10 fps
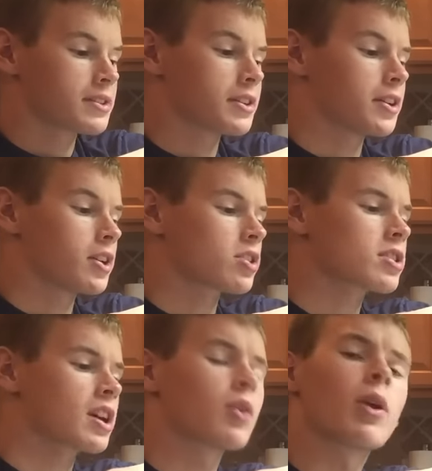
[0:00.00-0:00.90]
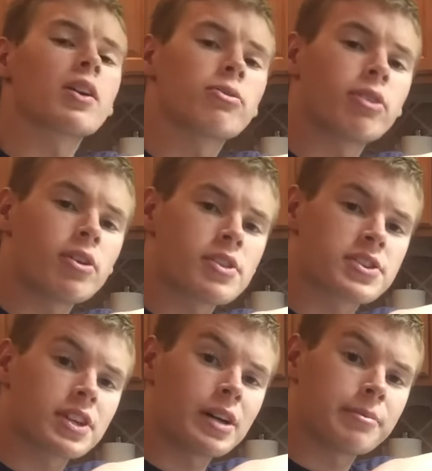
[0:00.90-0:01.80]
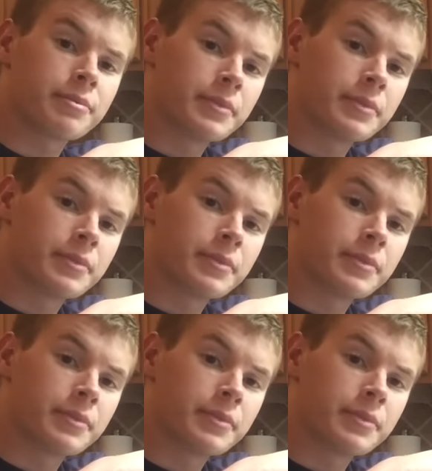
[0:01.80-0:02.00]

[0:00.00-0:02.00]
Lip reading: So you're just going to want to fill this up